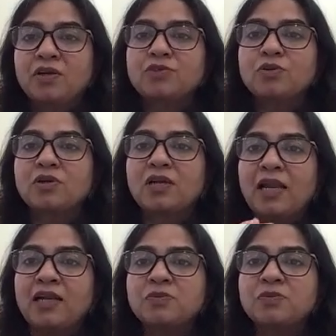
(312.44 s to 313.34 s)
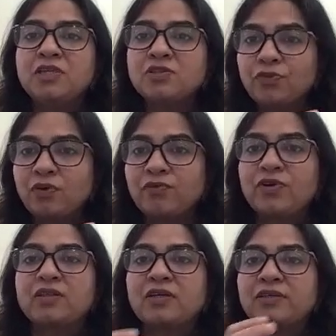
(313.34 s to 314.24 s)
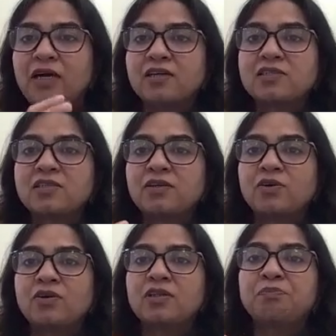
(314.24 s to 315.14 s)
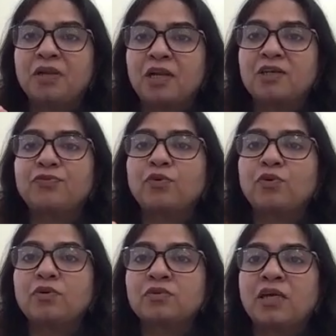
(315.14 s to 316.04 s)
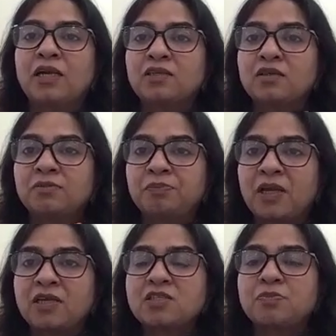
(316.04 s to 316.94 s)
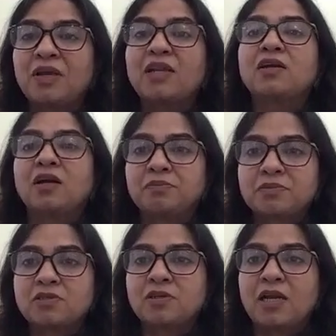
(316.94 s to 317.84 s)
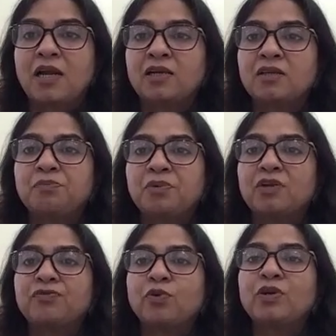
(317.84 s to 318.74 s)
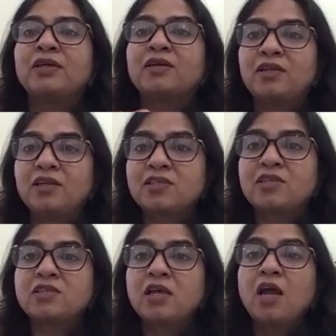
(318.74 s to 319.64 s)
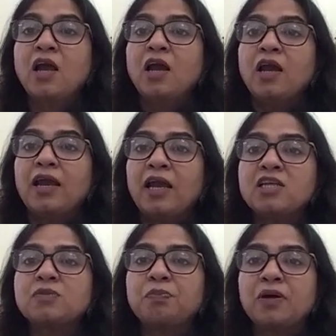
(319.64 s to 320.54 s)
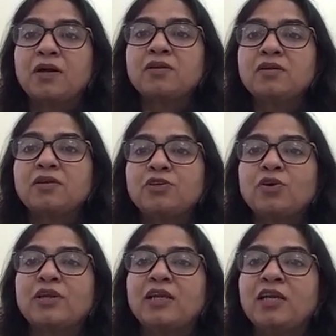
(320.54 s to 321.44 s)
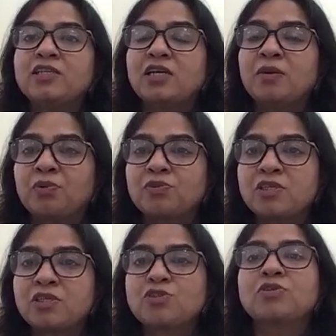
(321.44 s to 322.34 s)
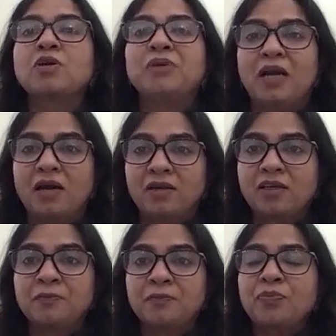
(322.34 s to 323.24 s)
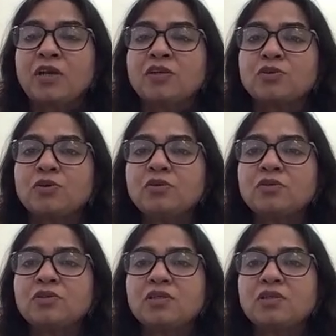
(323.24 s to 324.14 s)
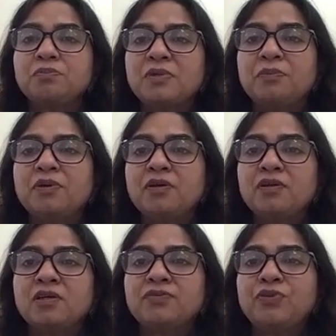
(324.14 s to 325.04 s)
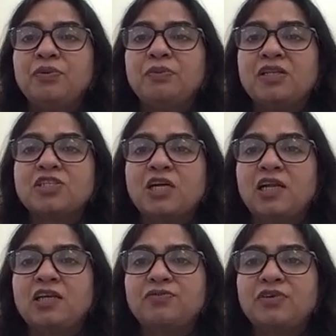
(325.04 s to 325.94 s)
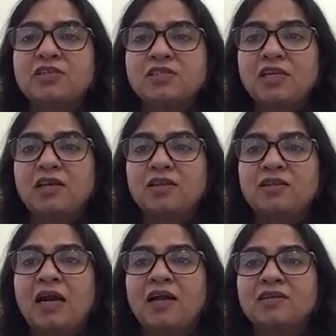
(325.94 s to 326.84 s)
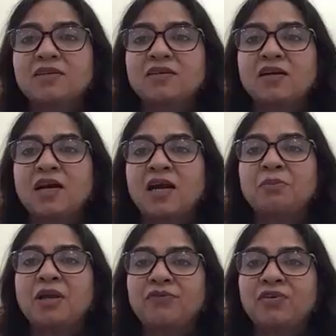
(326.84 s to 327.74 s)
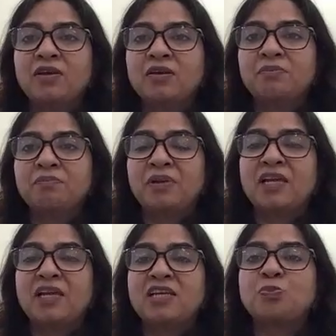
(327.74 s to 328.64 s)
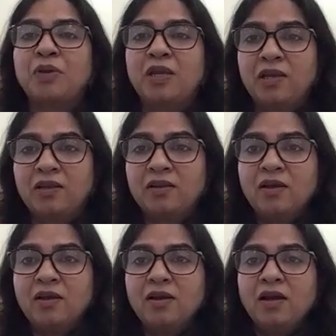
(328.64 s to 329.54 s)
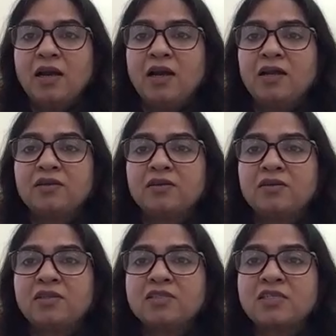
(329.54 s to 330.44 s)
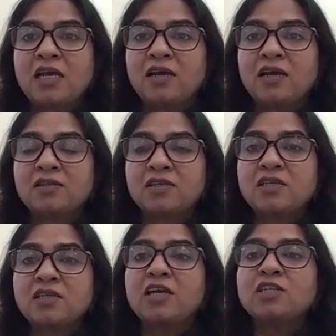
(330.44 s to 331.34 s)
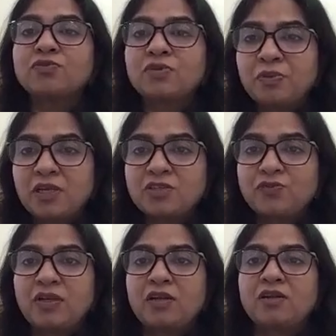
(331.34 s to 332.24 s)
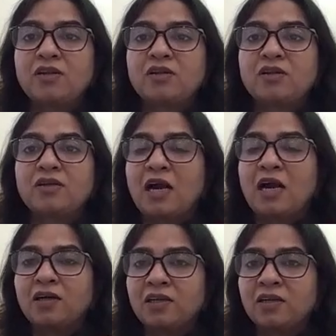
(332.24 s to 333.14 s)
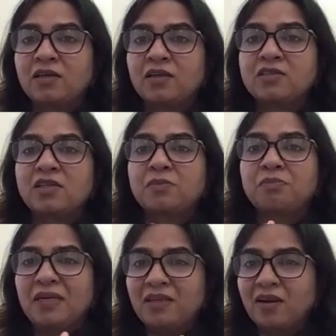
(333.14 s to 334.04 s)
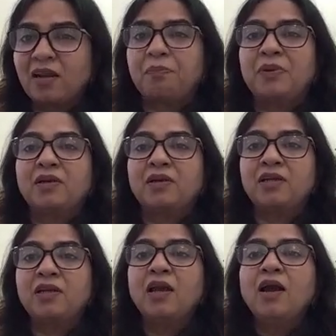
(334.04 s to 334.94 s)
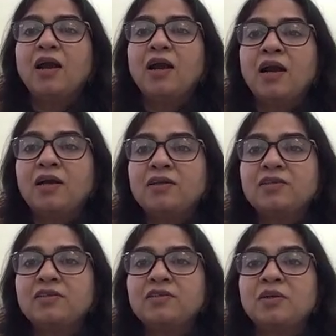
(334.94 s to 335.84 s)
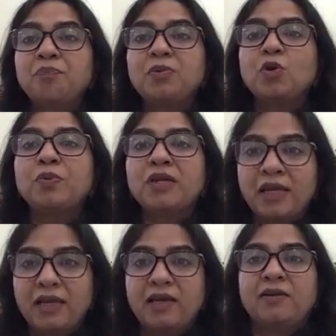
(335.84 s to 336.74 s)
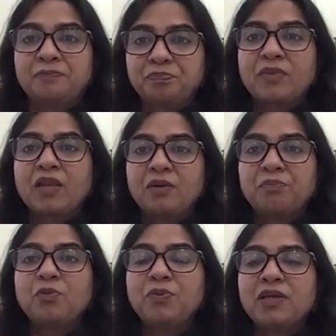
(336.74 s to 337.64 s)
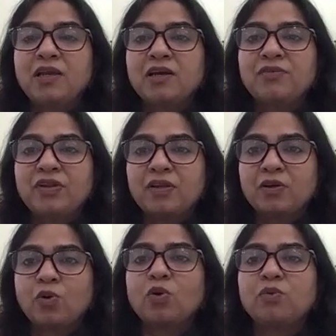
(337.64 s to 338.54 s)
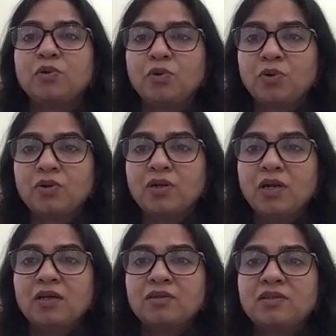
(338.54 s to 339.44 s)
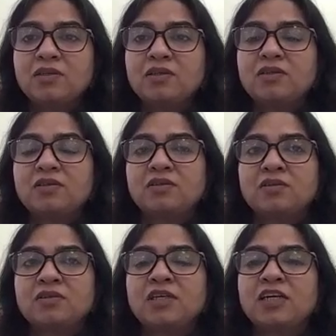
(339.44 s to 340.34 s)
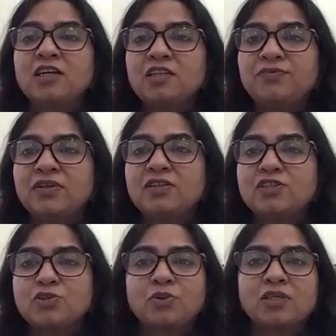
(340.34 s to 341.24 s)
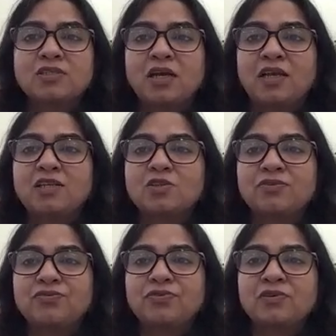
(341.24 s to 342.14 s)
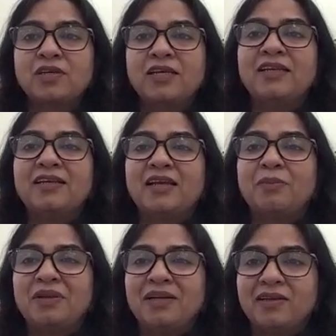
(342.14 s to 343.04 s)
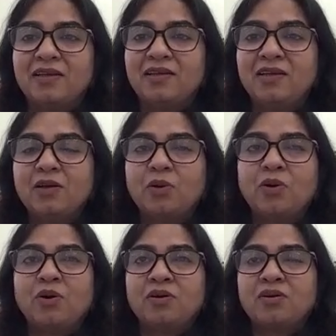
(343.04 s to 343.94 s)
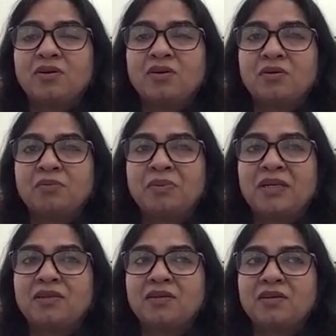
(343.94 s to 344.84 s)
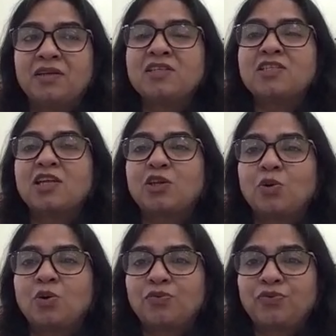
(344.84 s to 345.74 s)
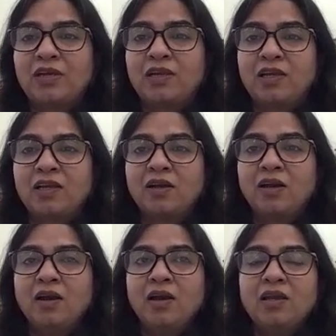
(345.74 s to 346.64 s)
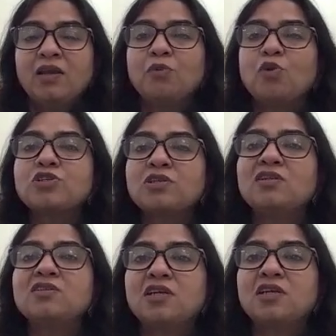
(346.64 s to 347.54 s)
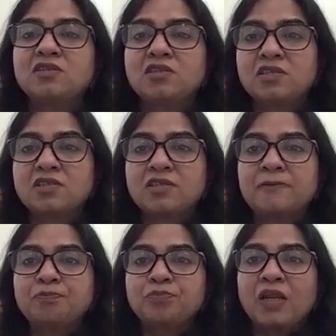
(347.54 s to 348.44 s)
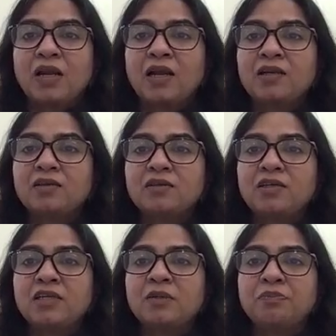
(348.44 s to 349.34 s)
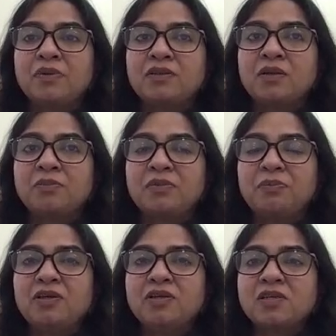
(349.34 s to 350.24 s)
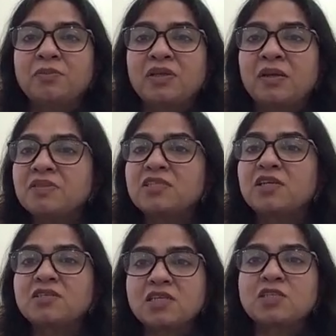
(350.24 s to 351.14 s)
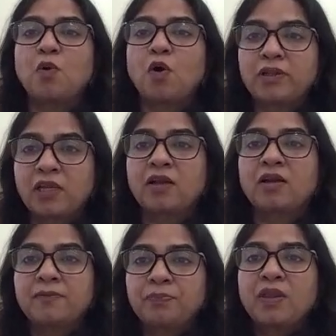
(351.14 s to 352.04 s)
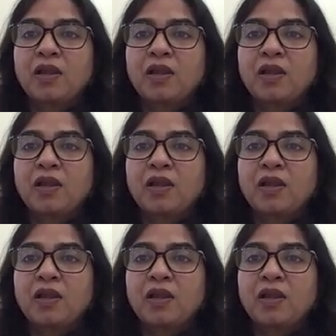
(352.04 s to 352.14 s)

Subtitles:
So glands means from where the ducts and all the blood flow, that breast milk comes, and the blood flow increases as per your age approaches to the menarche. So the baby, the female child will say that I'm having breast pain, and the size of the breast will start increasing bit rapidly, and the pubic hair will grow more. The girl will show the signs of irritability or bit insecure feeling, emotional changes, and there may be sometimes just a spotting